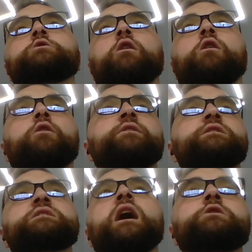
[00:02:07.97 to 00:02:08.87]
to
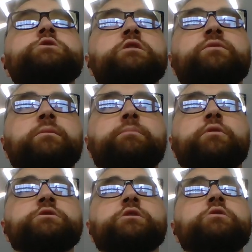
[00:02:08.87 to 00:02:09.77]
harvest not just from the
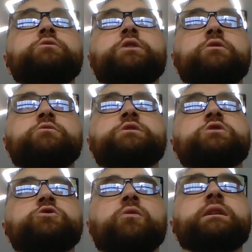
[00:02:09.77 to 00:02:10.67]
person who used
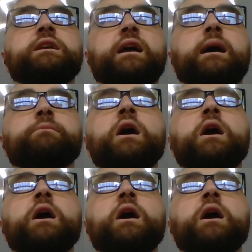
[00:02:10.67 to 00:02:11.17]
and joined the app,